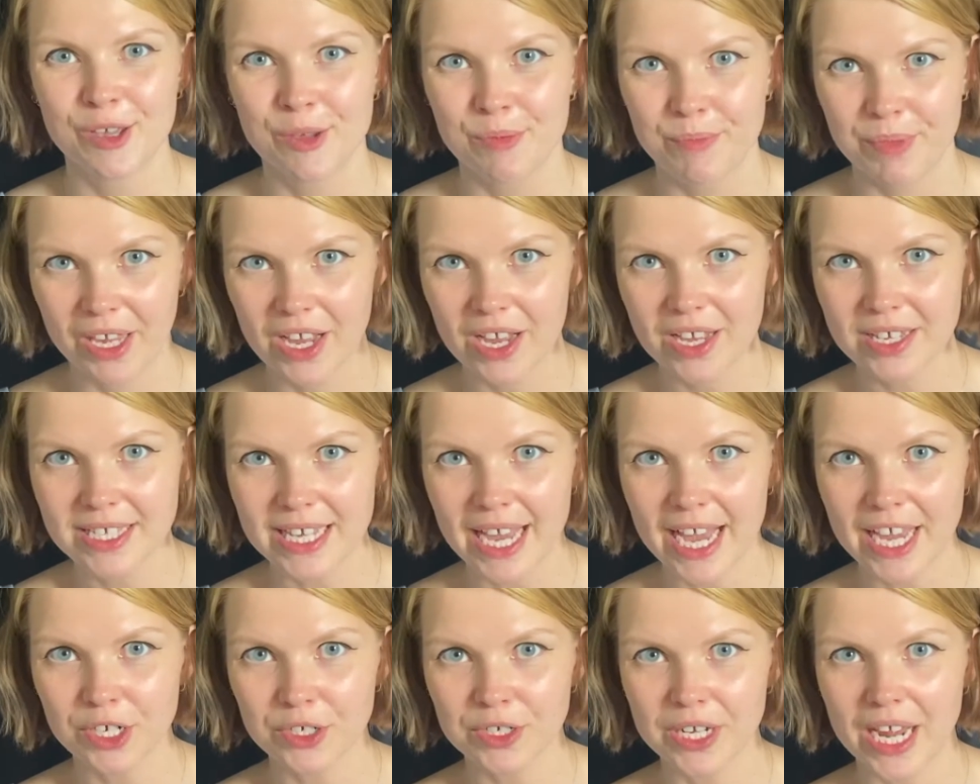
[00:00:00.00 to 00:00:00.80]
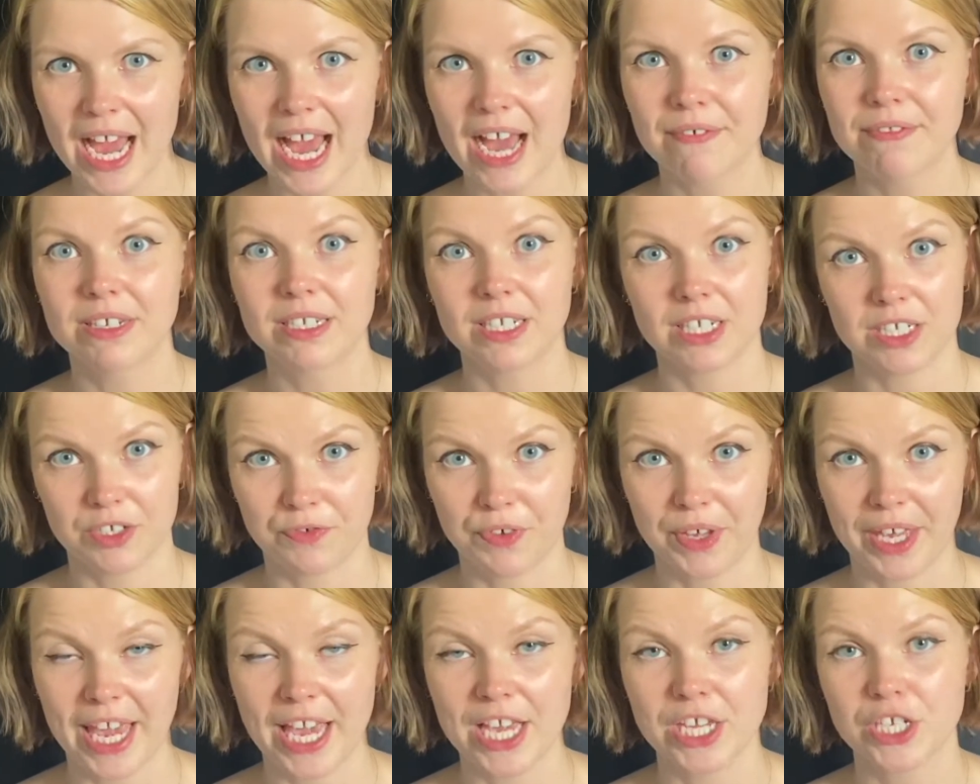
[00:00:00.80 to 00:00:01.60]
Because I don't have the
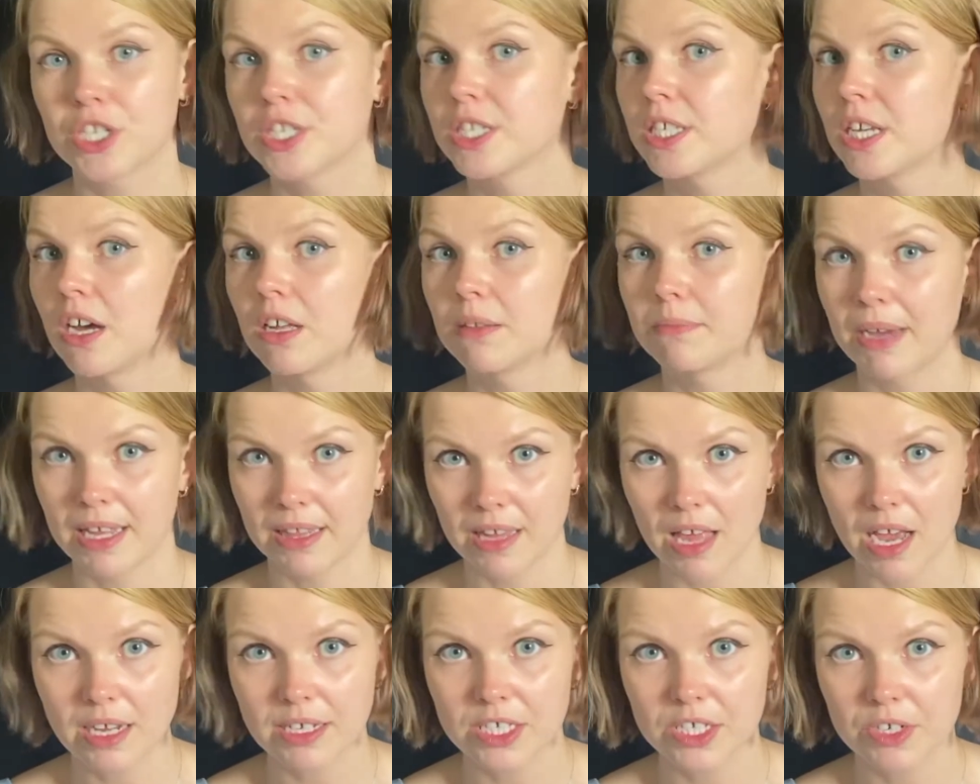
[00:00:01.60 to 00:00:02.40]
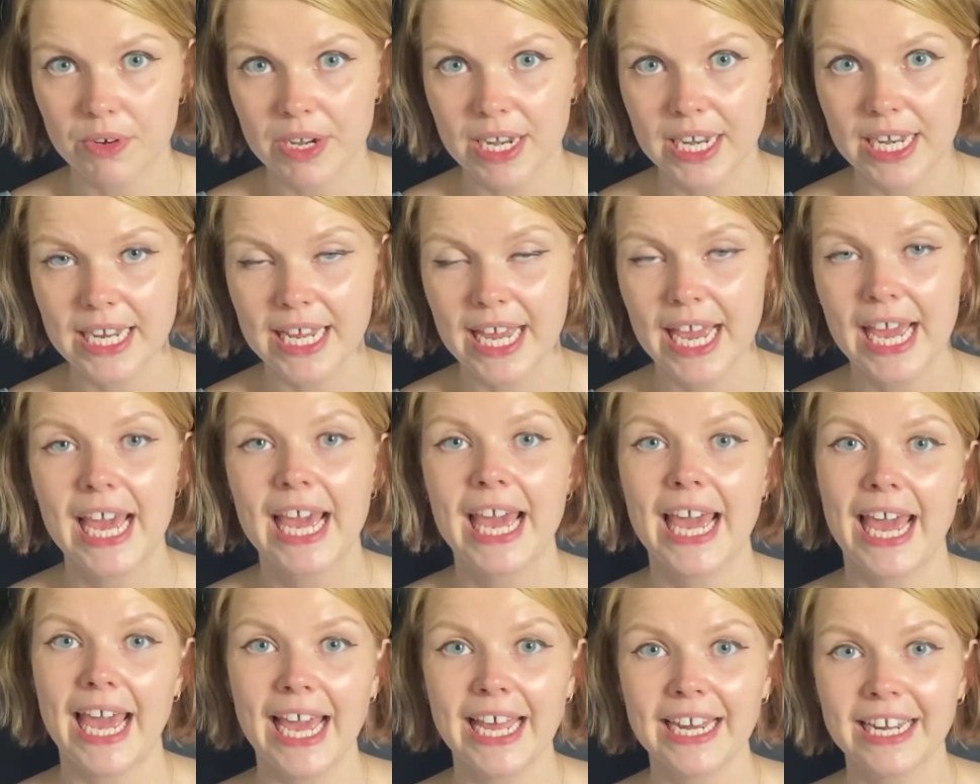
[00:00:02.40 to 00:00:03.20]
notifications on my lock screen
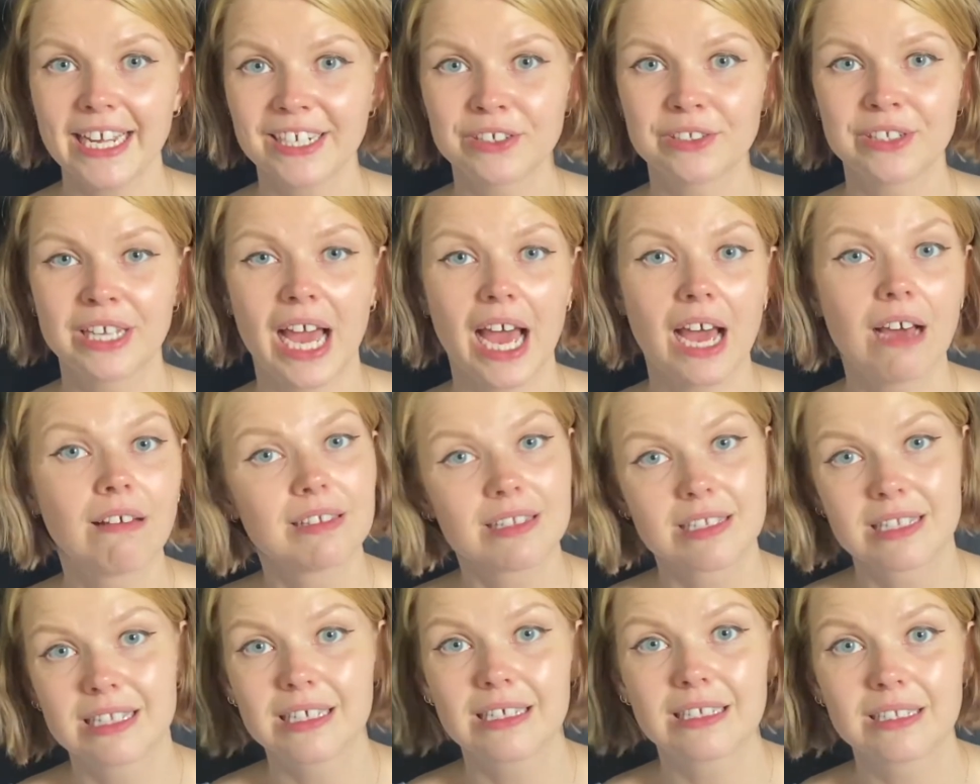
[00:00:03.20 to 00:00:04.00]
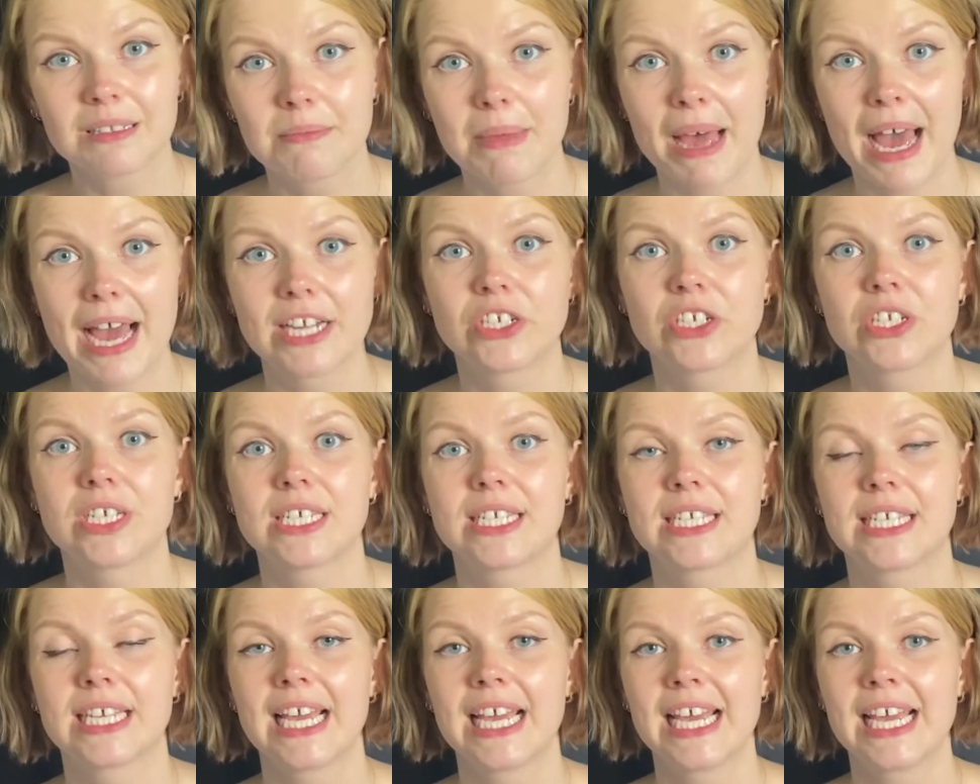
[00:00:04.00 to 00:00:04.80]
and I don't have these little
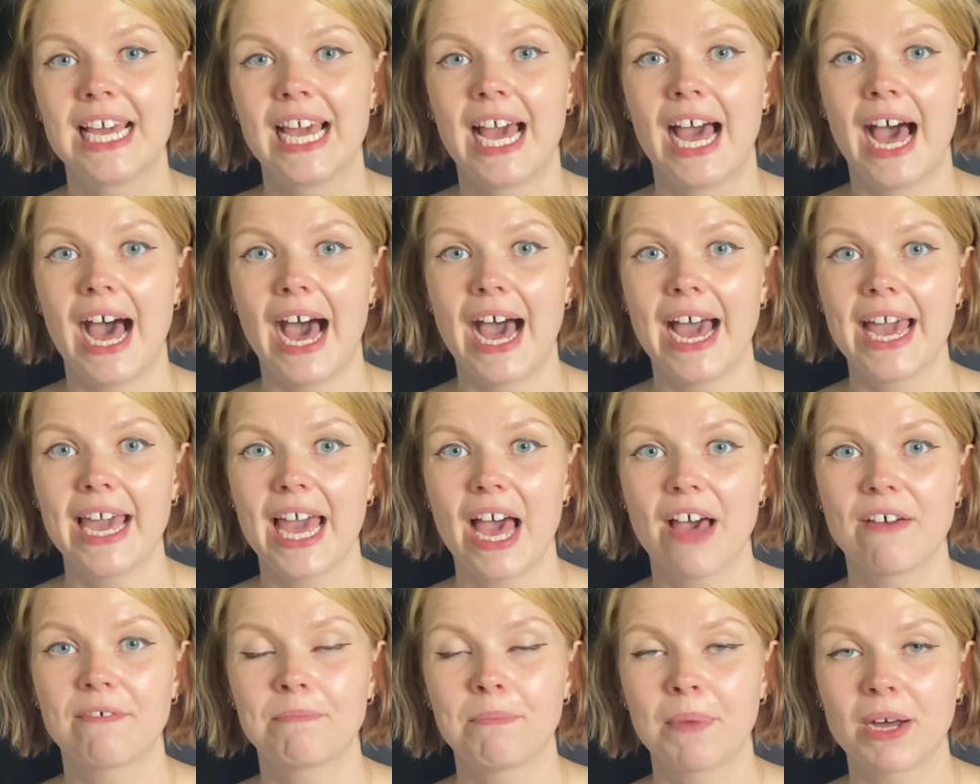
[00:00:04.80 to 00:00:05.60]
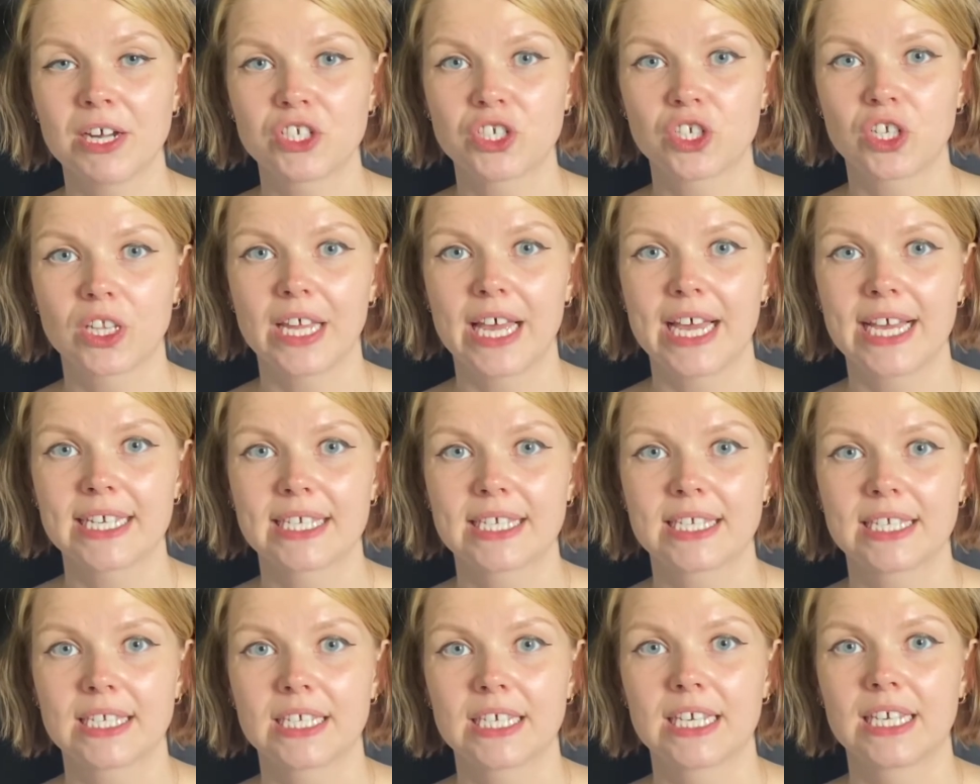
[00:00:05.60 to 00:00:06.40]
badges, I have much
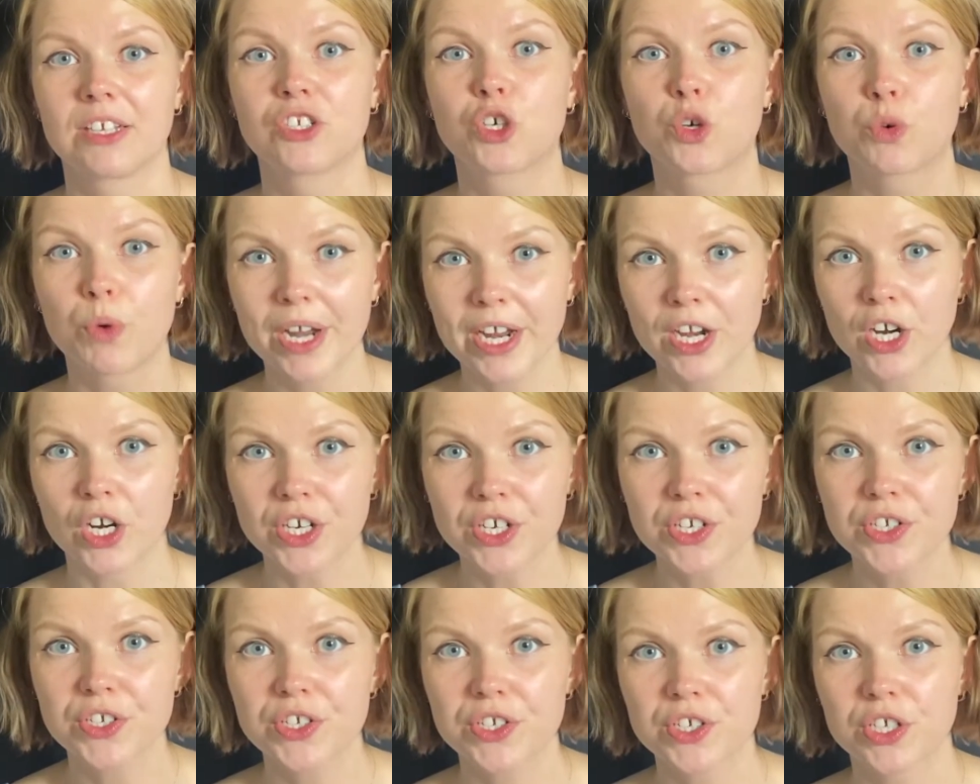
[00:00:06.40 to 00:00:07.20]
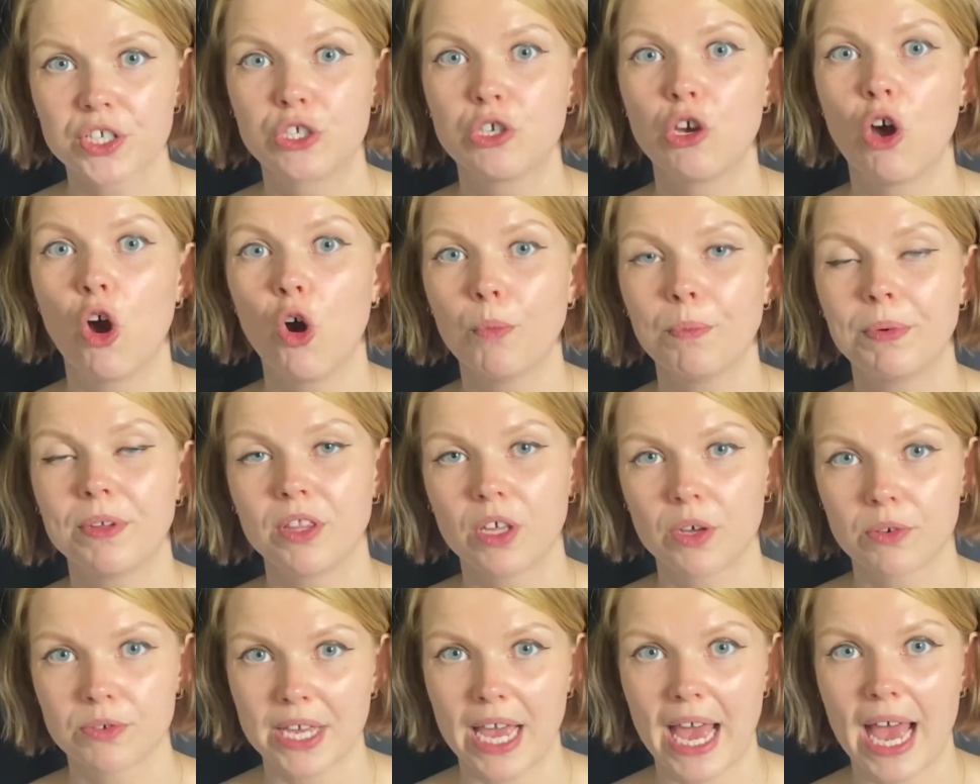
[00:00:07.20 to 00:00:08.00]
less triggers to open
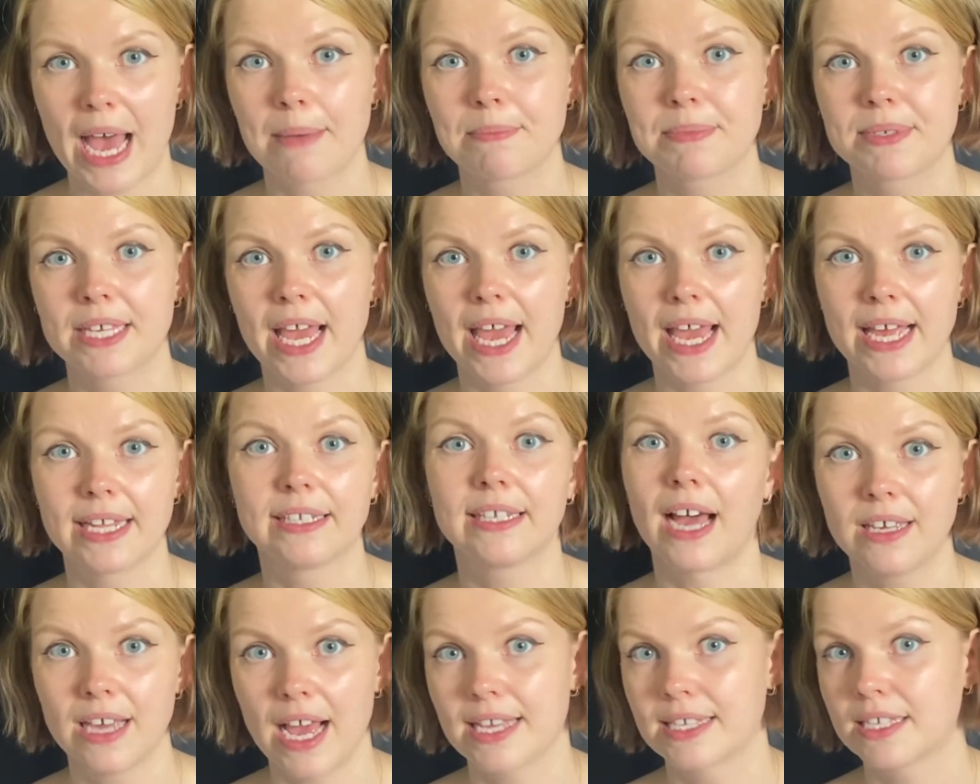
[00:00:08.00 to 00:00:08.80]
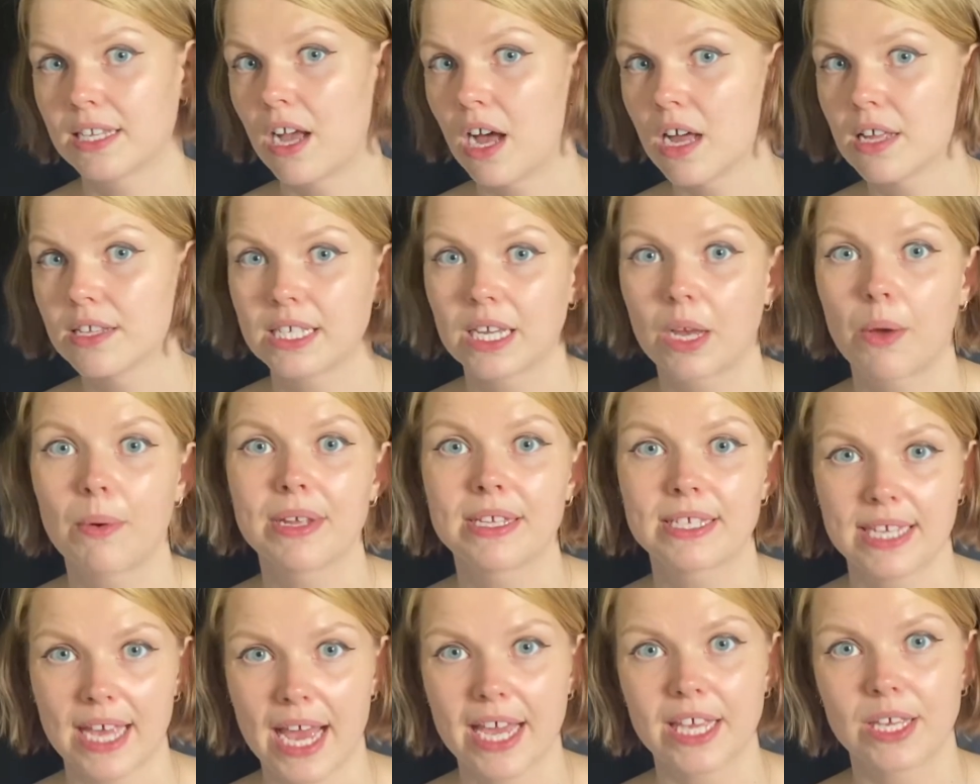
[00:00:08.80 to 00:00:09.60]
those apps, and as a
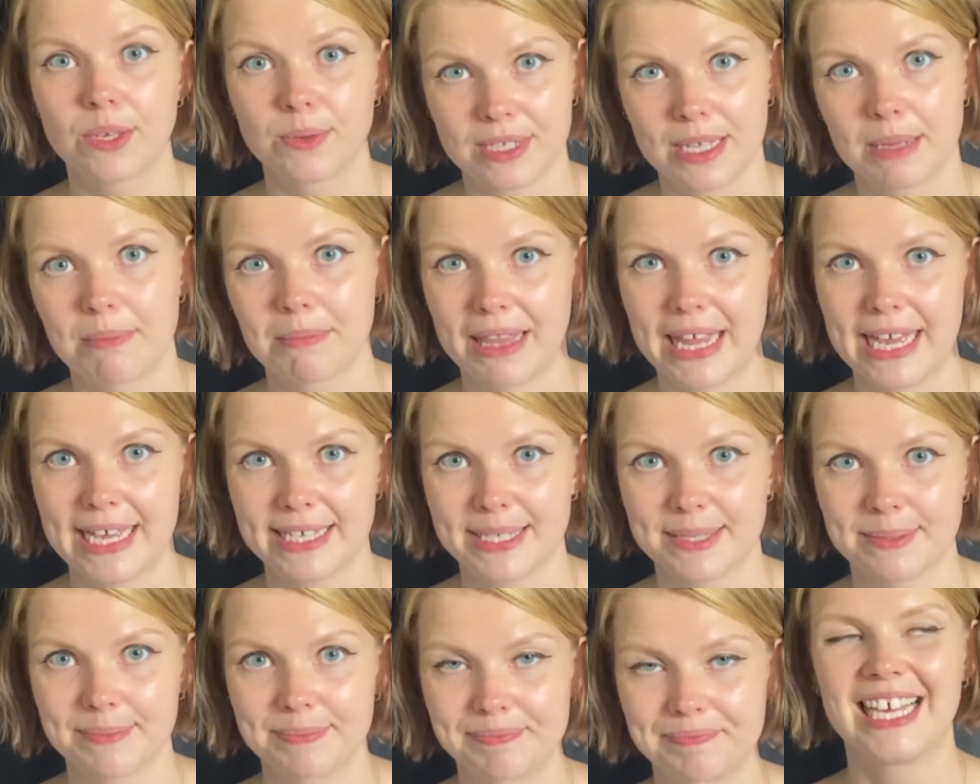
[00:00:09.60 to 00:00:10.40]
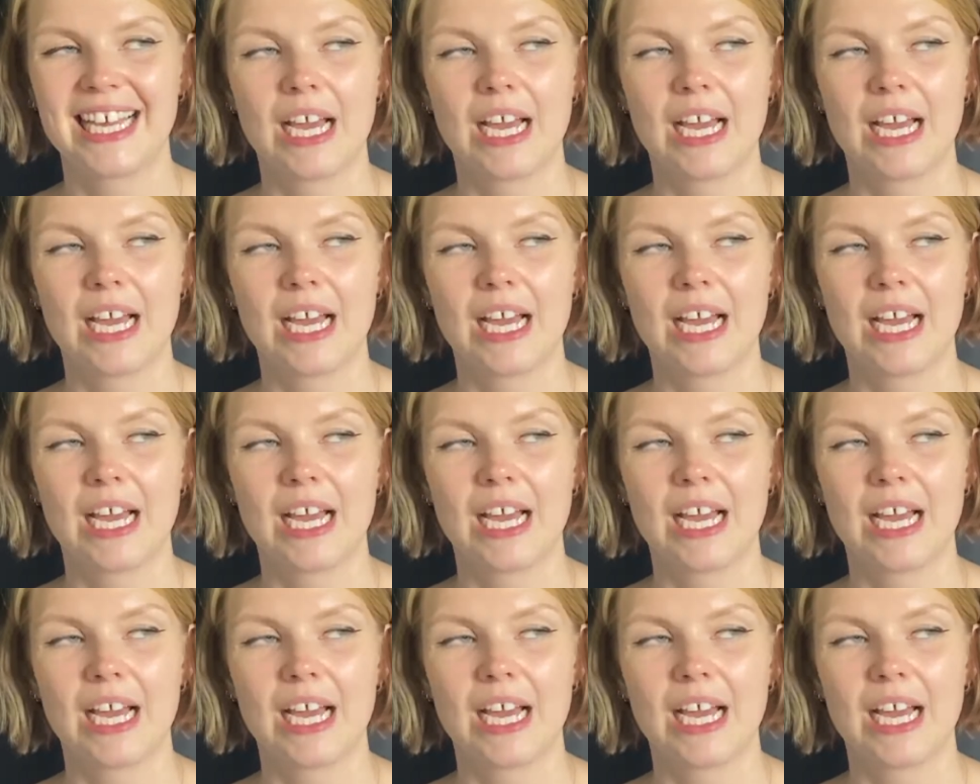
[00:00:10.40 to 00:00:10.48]
consequence, I use them less.